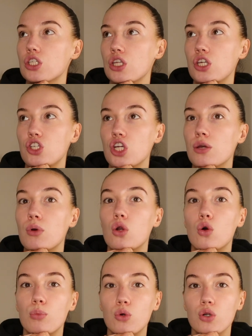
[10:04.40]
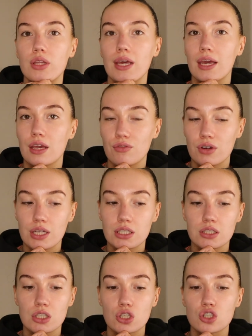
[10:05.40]
to the gym a lot more in the
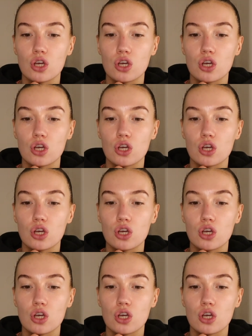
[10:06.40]
evenings.